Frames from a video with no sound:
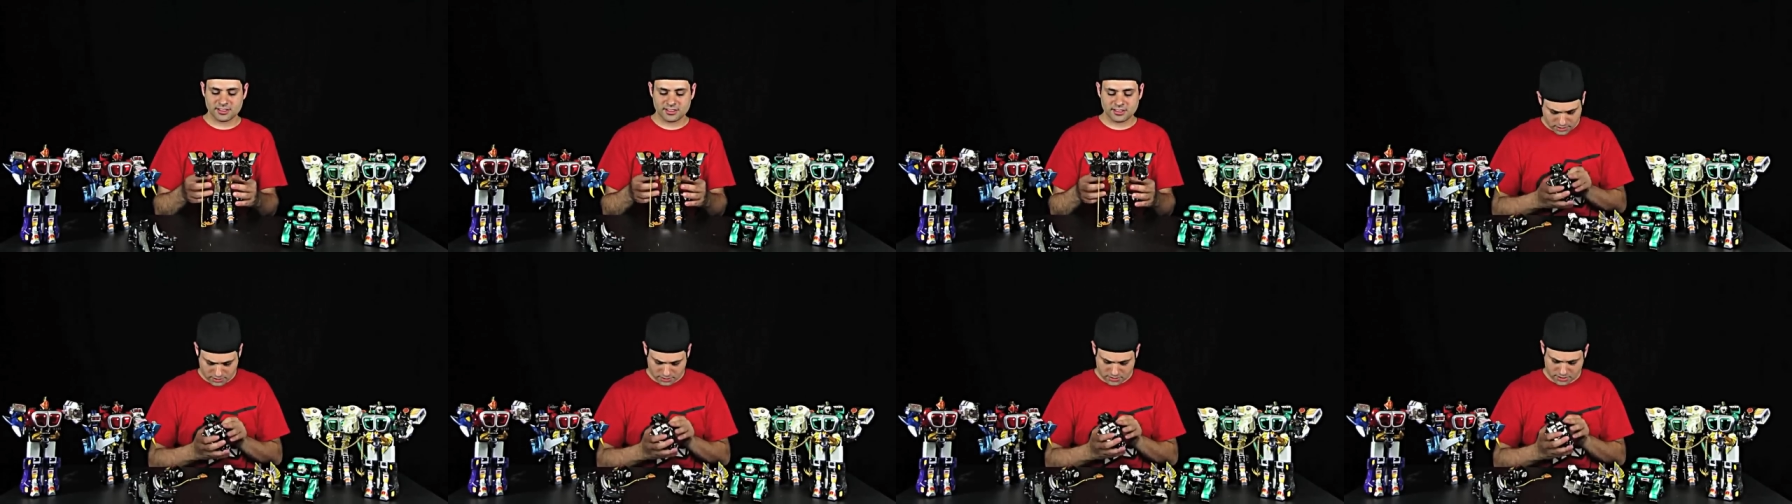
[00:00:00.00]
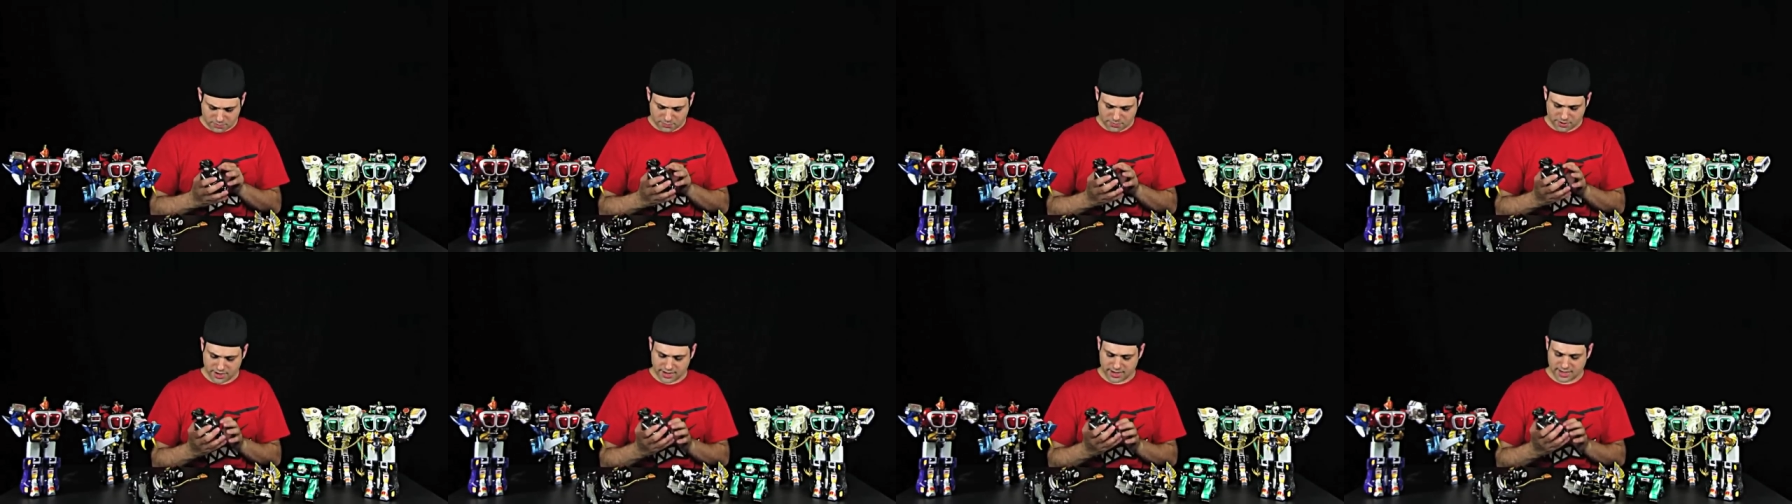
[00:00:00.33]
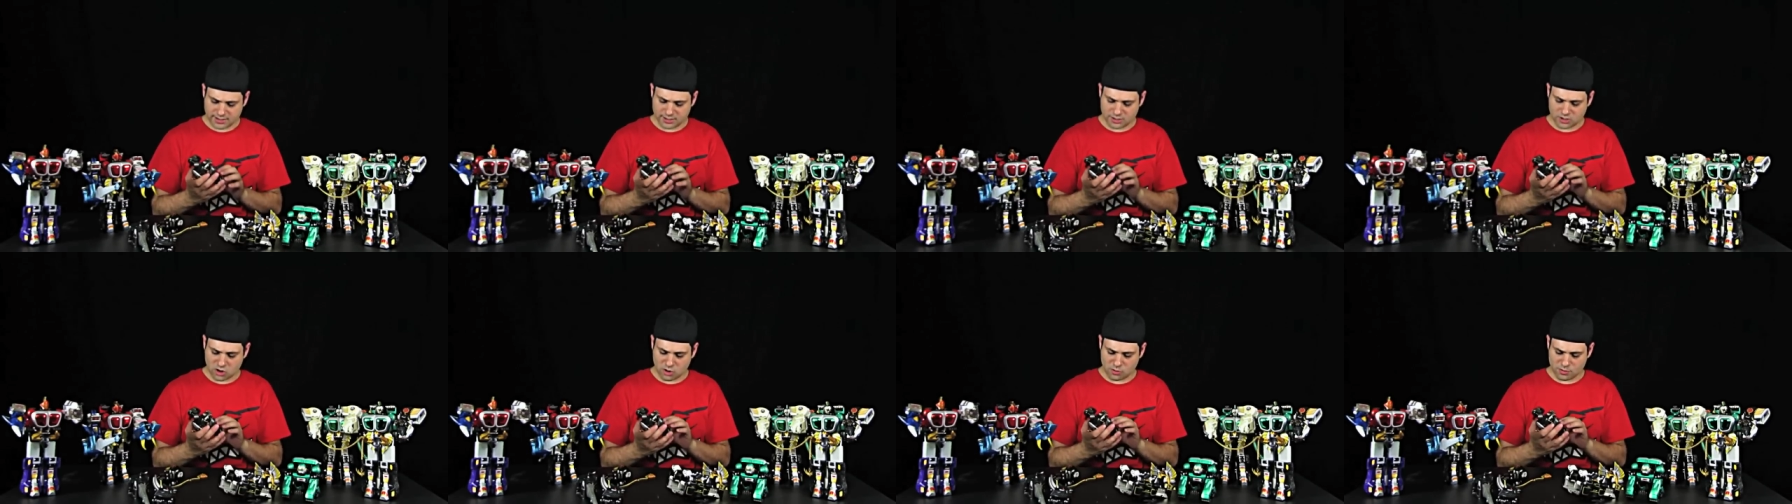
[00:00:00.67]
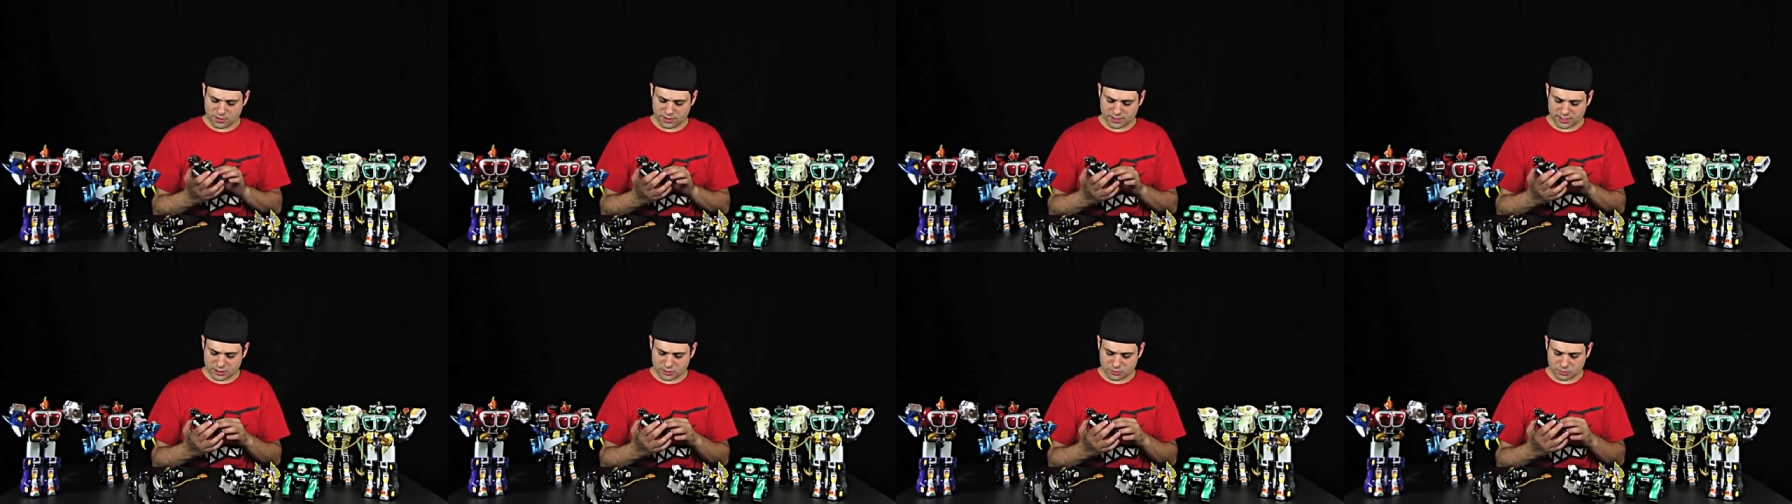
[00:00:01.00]
Now, if somebody had told
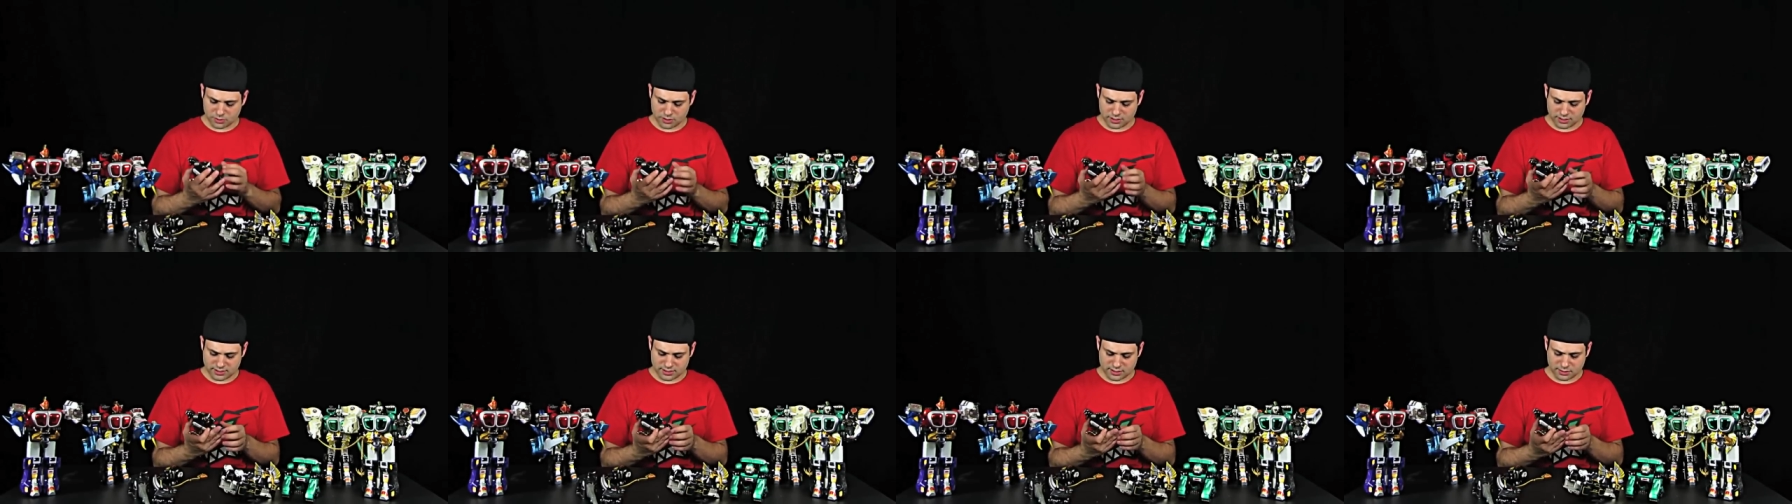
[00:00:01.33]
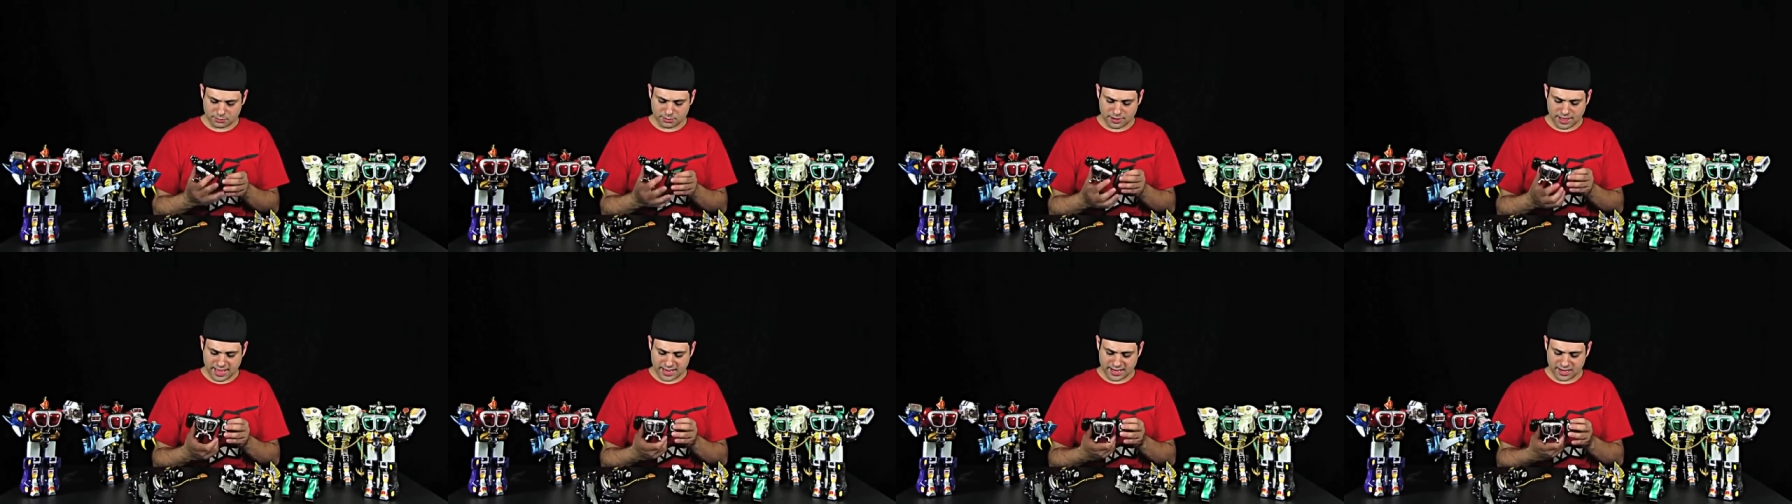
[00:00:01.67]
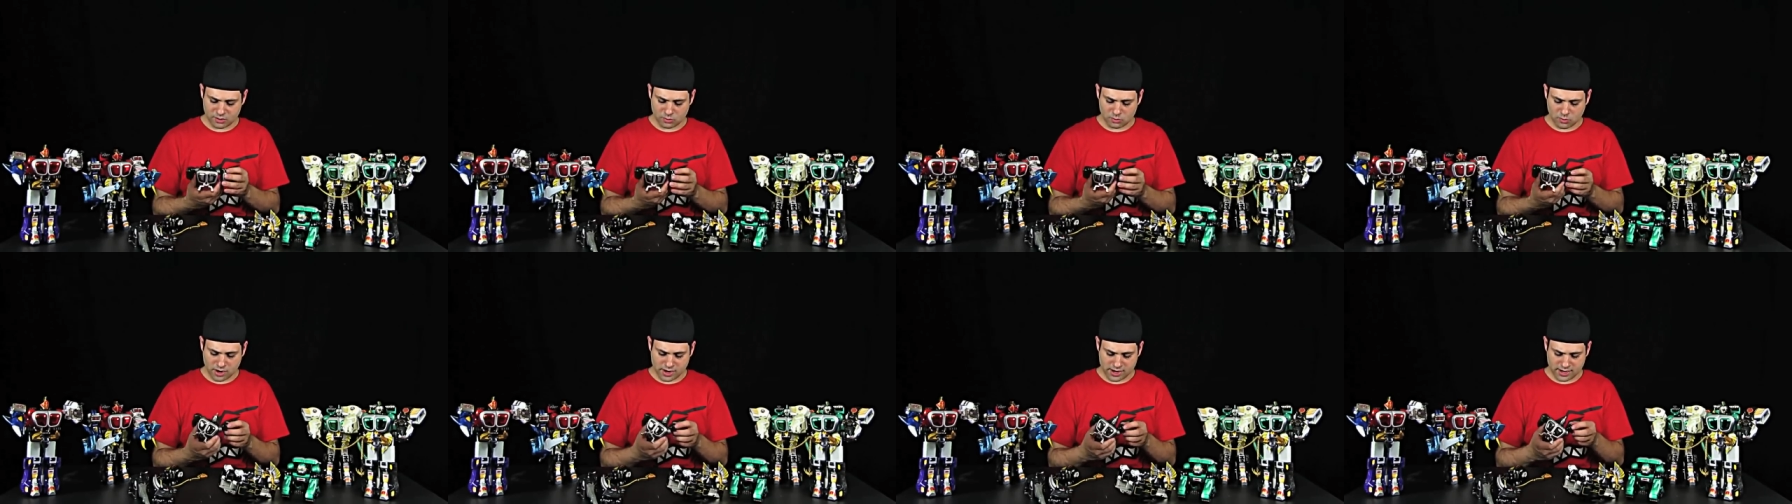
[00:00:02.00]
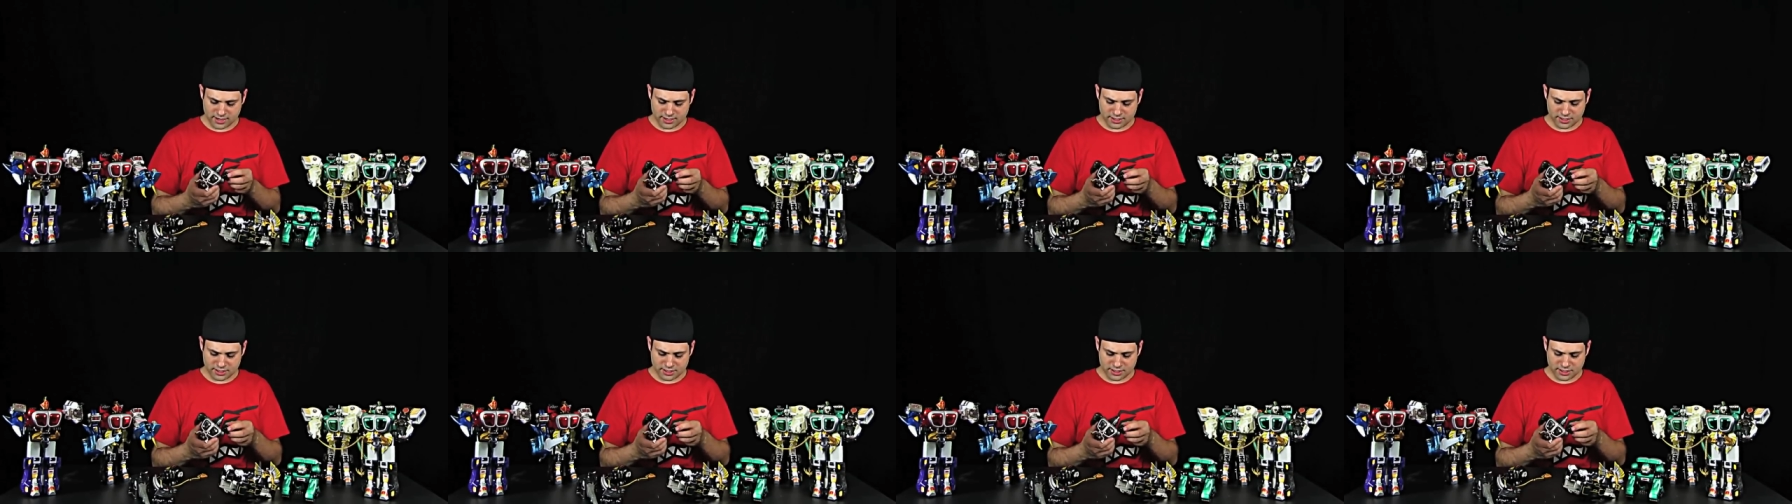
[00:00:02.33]
me this was the black and white